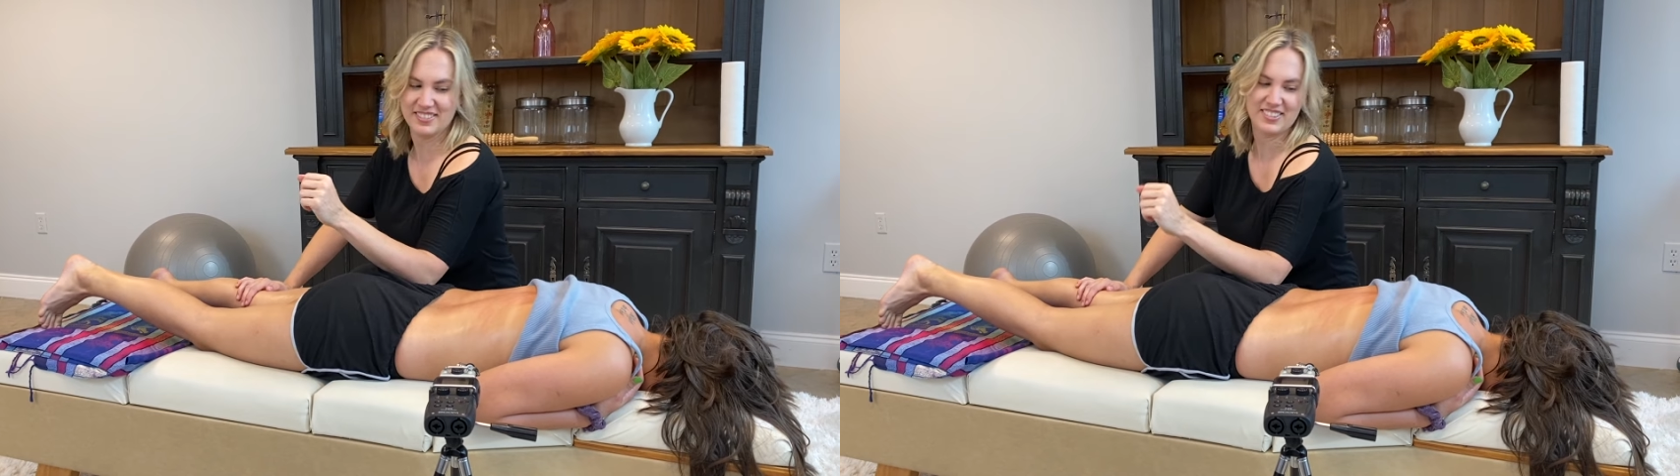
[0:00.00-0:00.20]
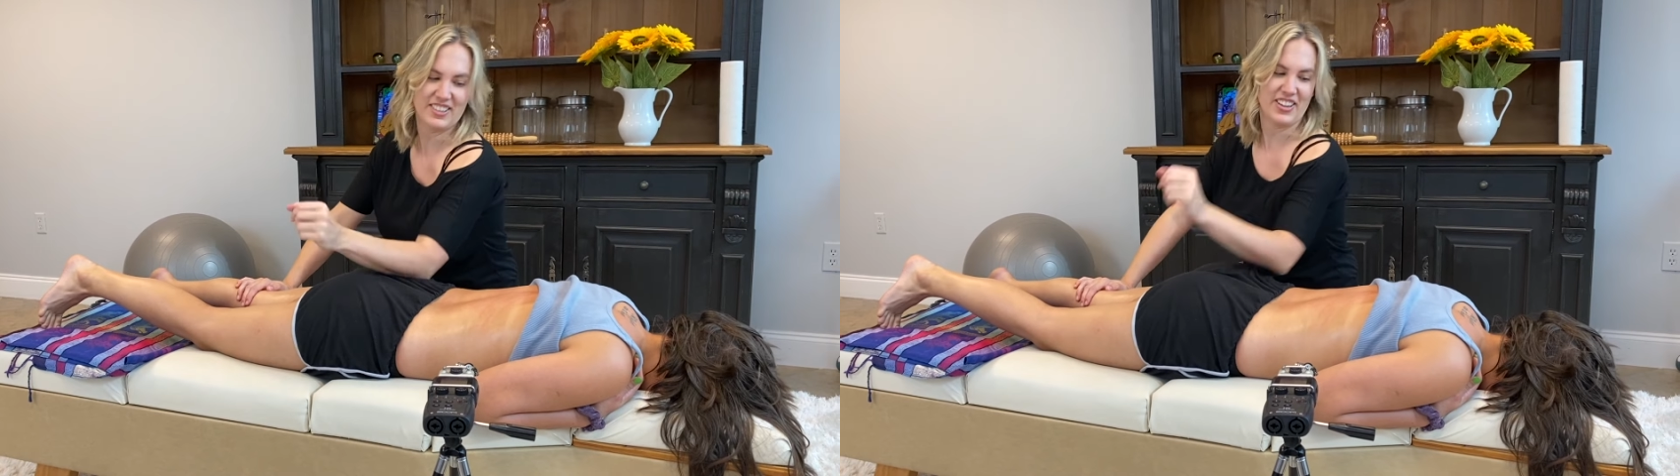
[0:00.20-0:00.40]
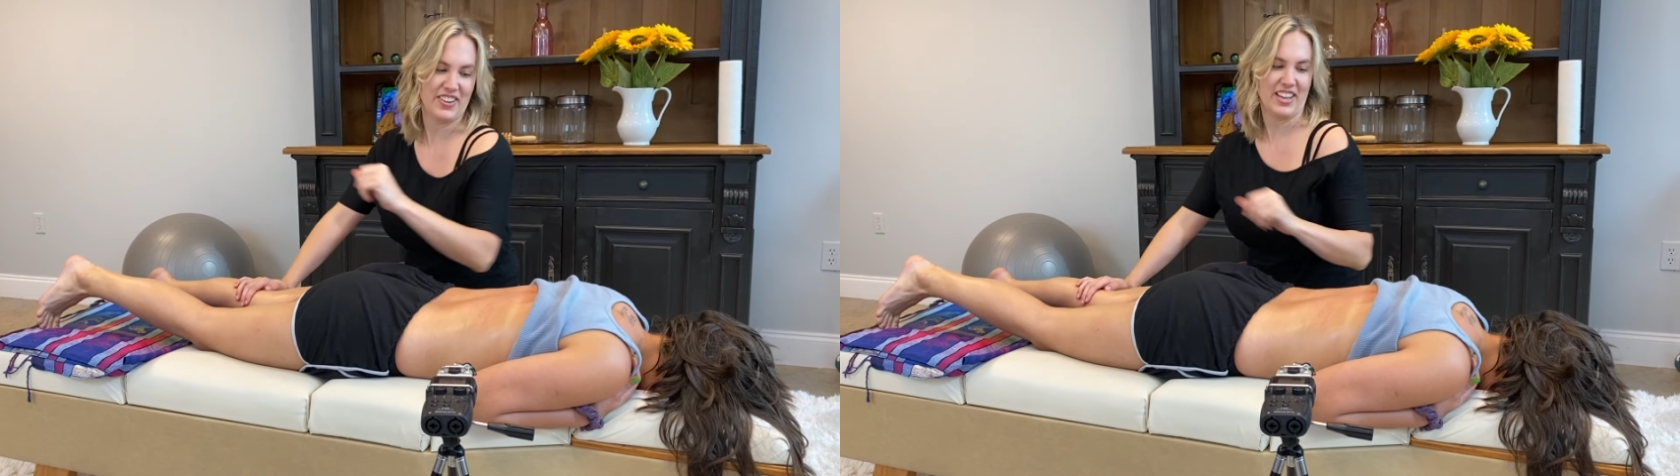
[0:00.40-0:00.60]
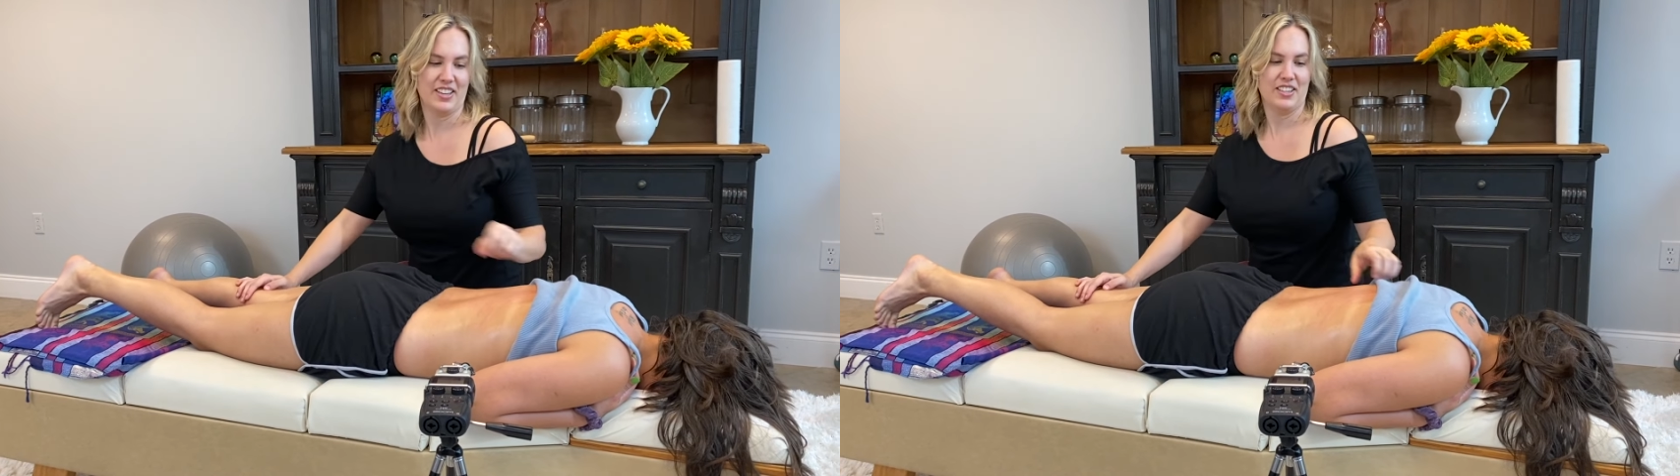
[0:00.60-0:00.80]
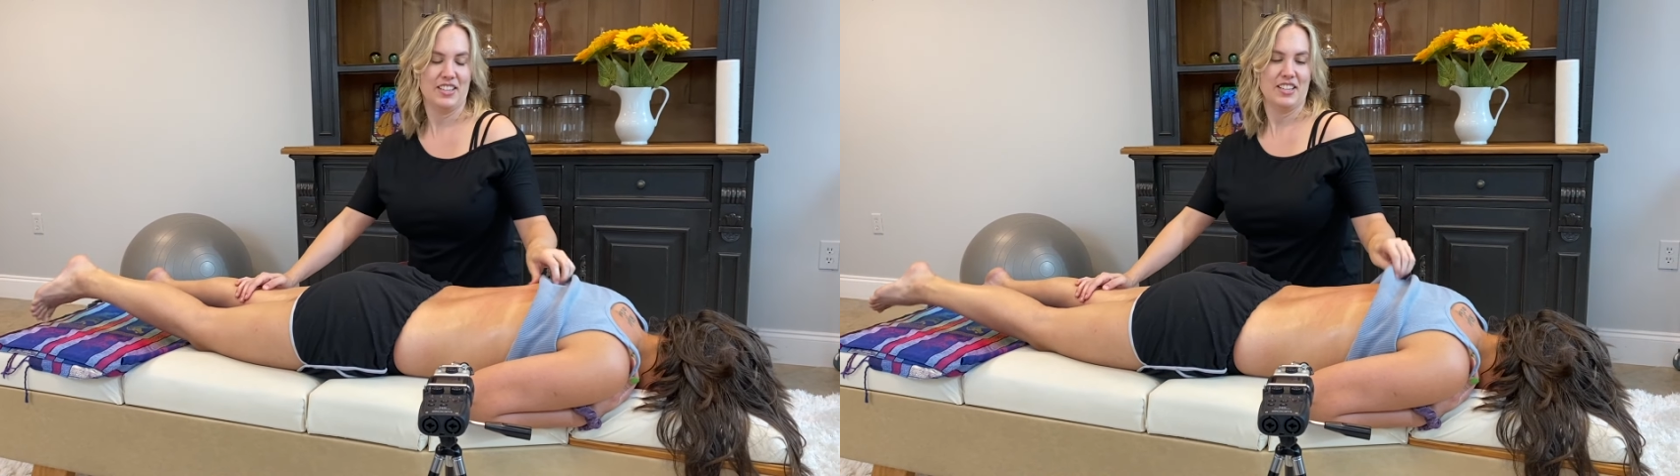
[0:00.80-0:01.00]
Okay.
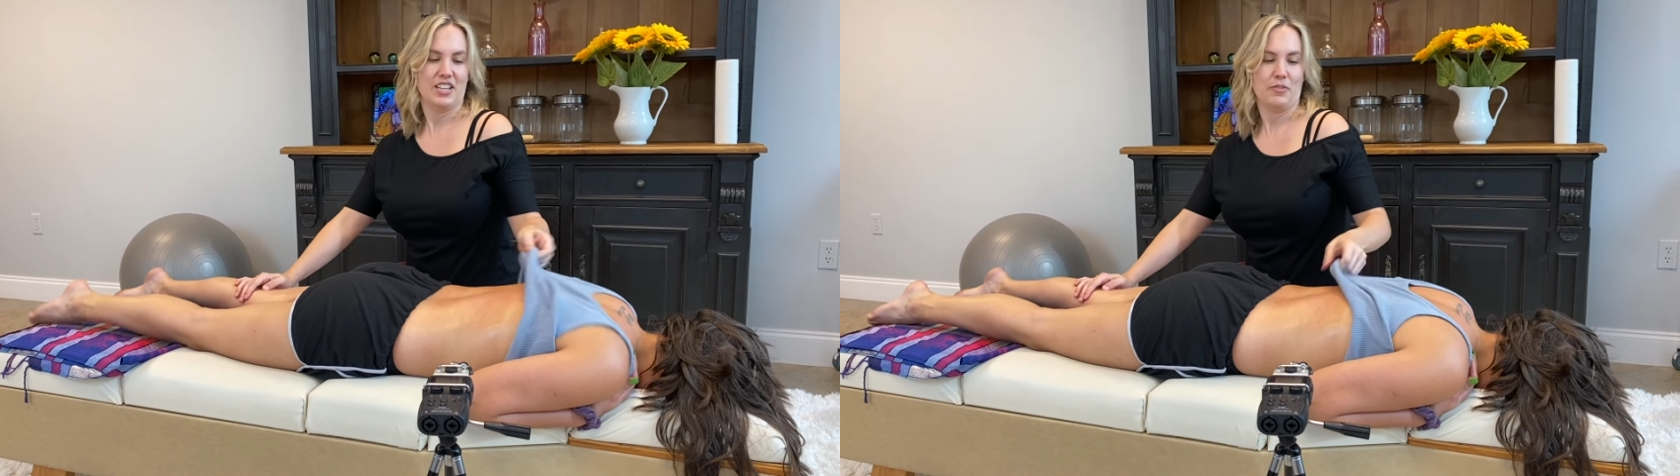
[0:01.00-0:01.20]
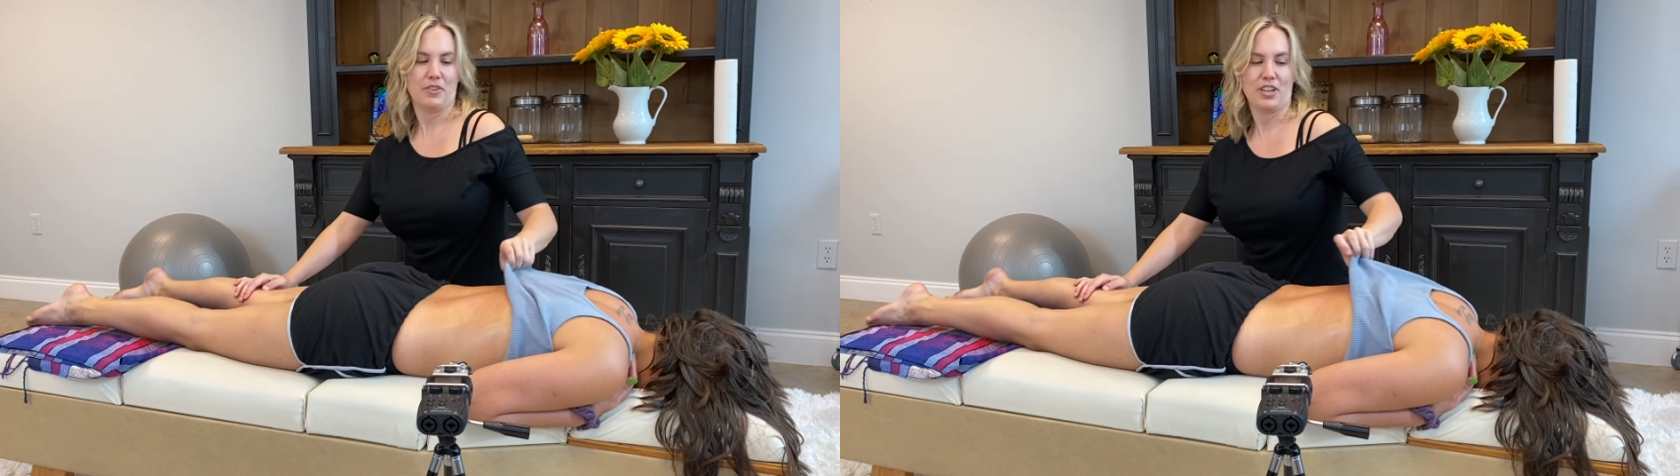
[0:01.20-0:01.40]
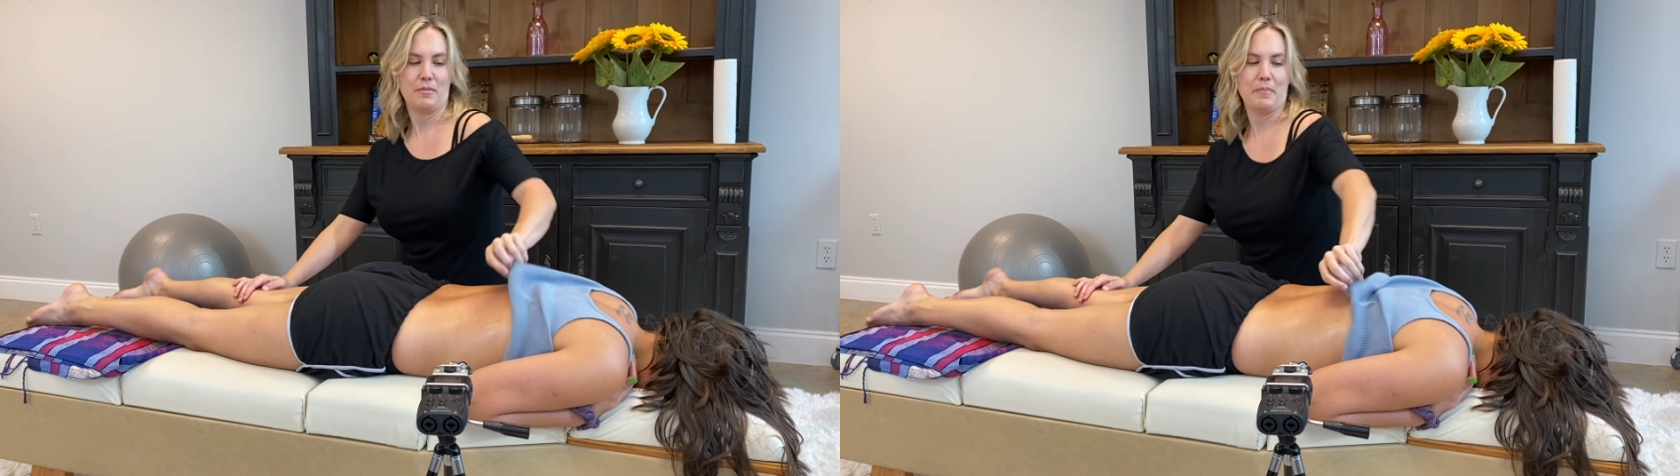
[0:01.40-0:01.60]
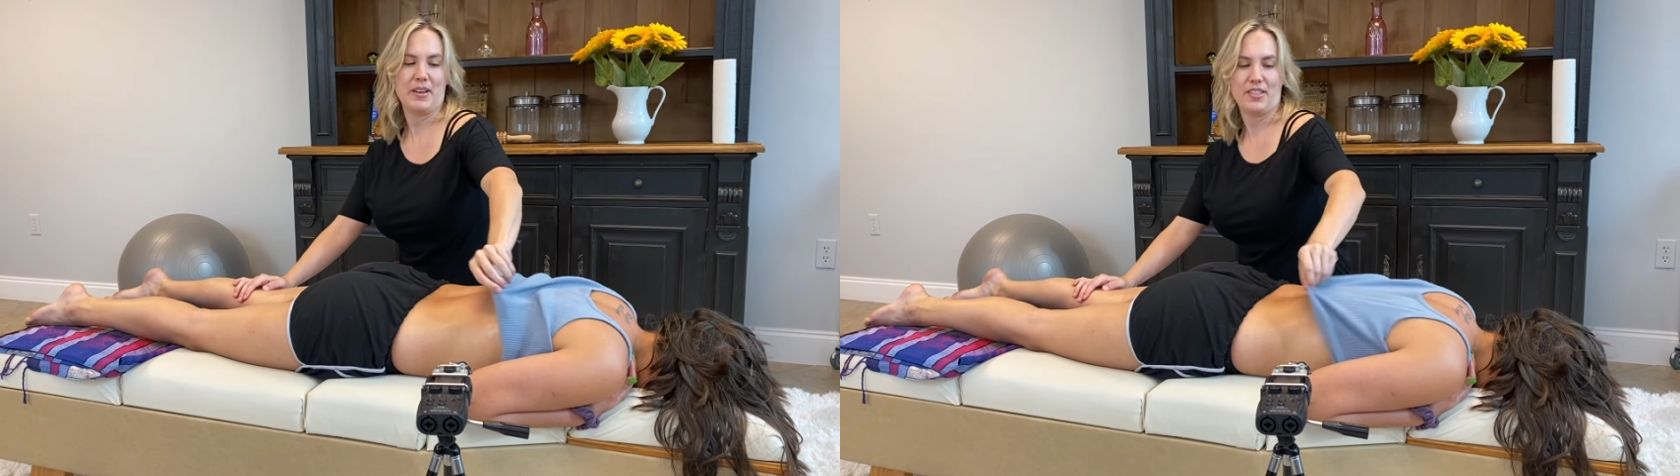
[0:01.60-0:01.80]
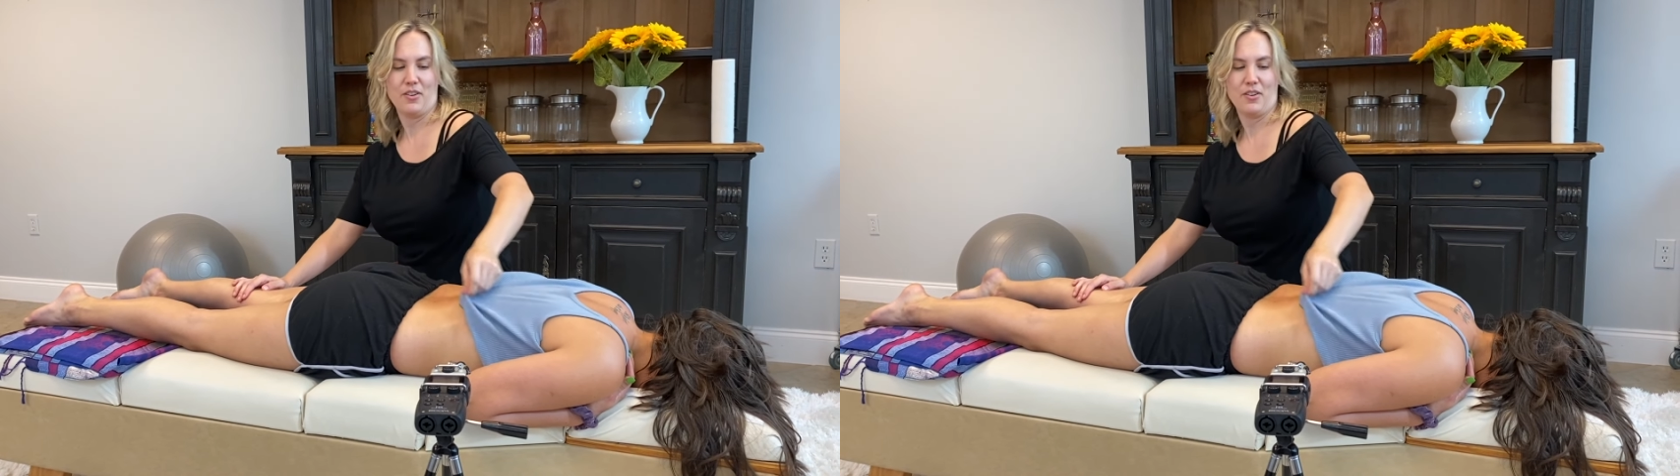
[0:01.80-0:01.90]
You want to come up out of the